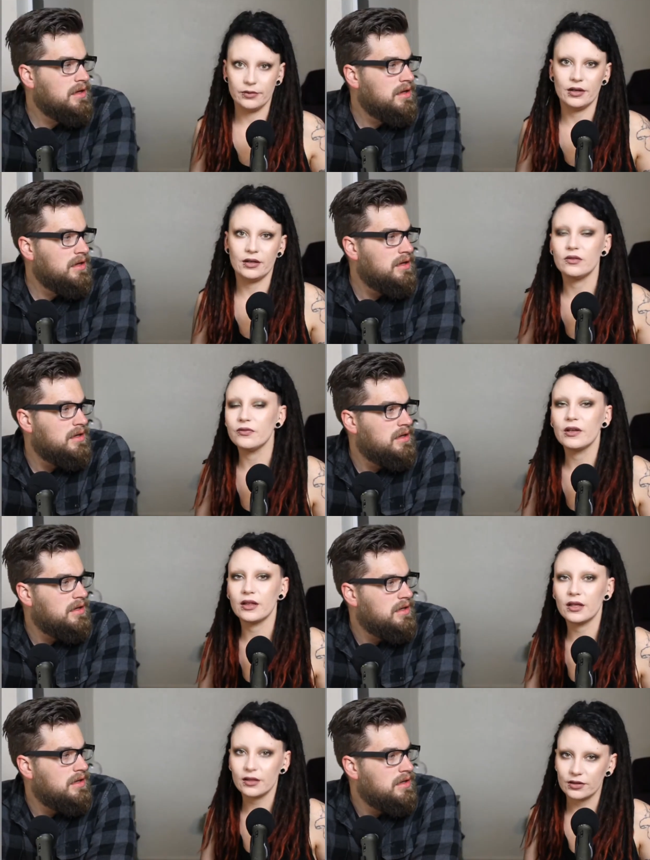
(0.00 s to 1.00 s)
Speaker 1: I don't feel
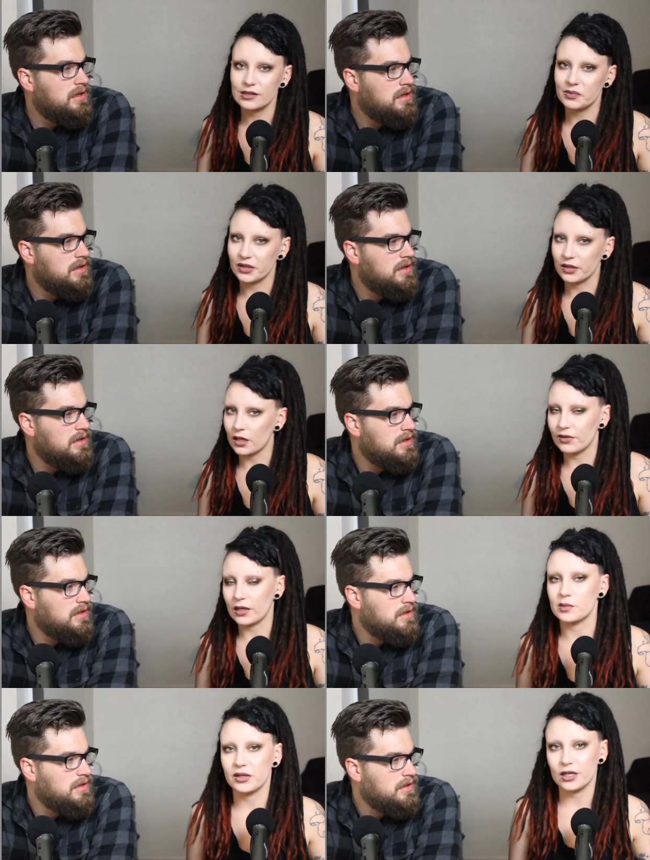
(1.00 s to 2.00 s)
like there needs to be a lot of
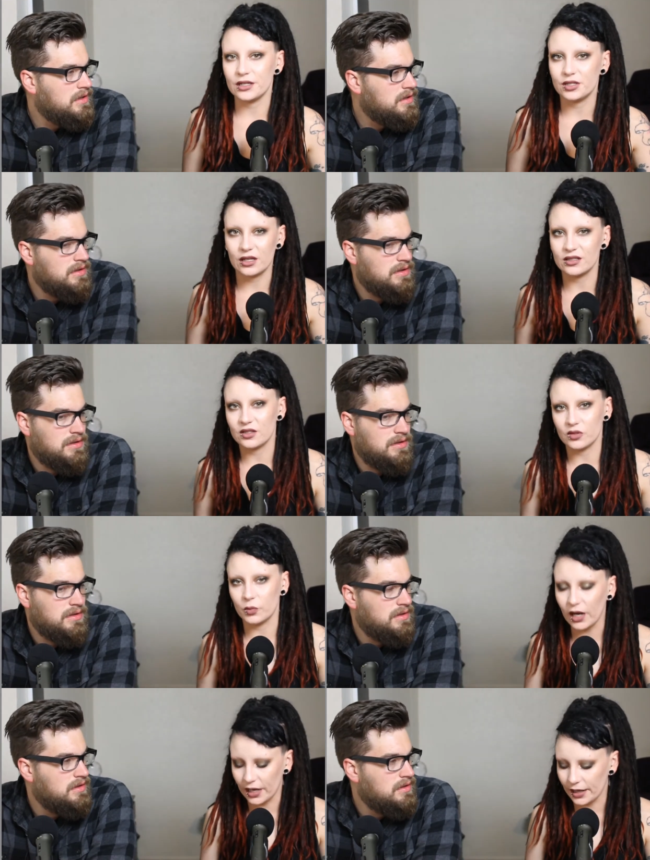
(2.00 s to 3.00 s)
explanation as to
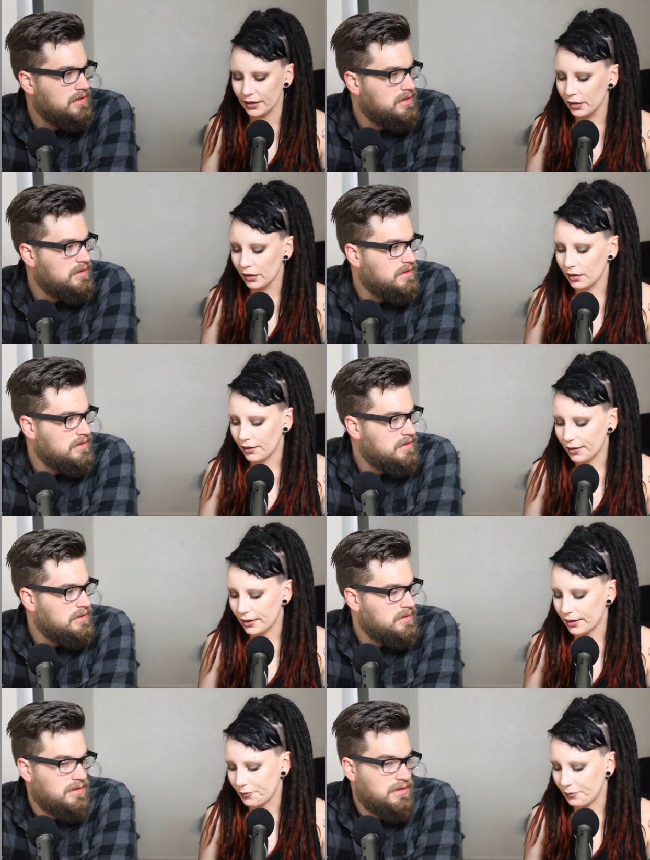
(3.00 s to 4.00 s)
why.
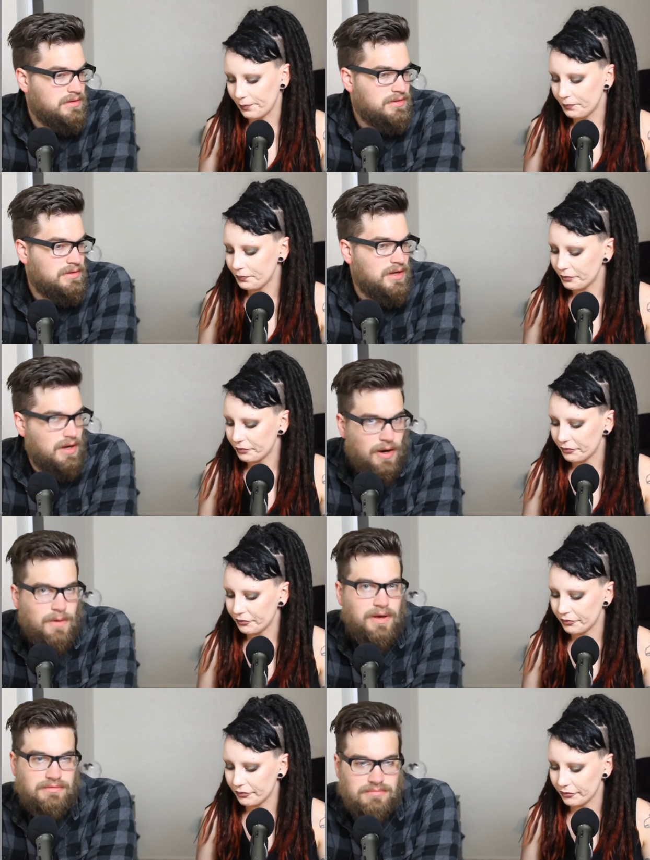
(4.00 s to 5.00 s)
Um
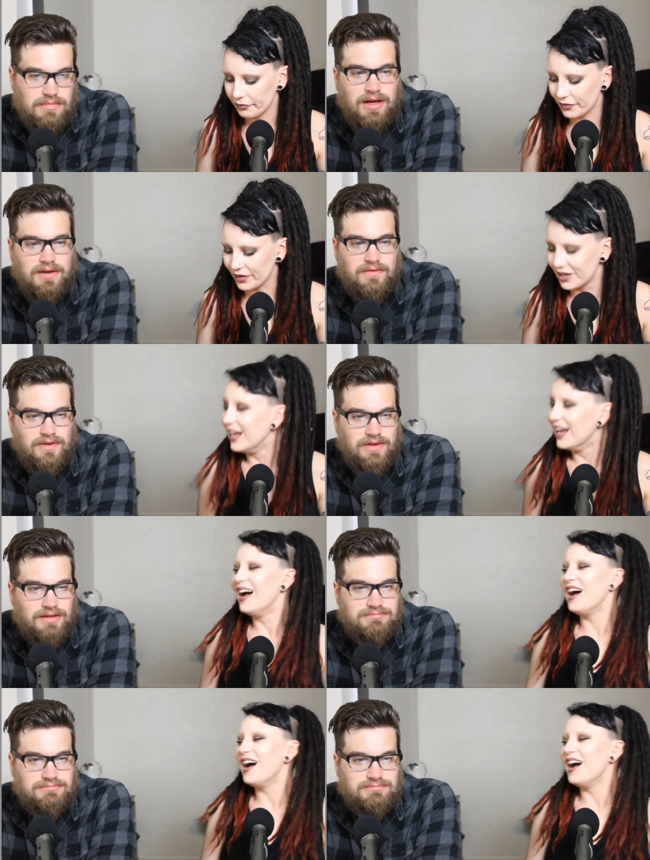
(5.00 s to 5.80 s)
Speaker 2: Okay. I can feel that.